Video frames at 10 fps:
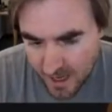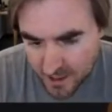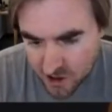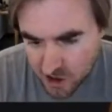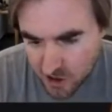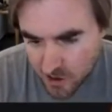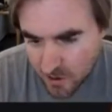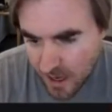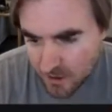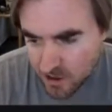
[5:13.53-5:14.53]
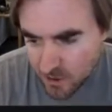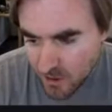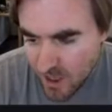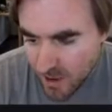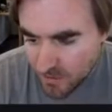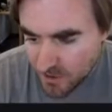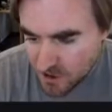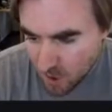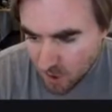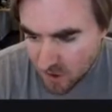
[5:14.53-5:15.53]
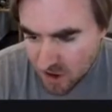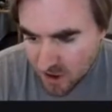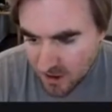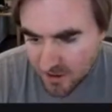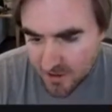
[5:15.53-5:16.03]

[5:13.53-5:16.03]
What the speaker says: I can show you how to get results.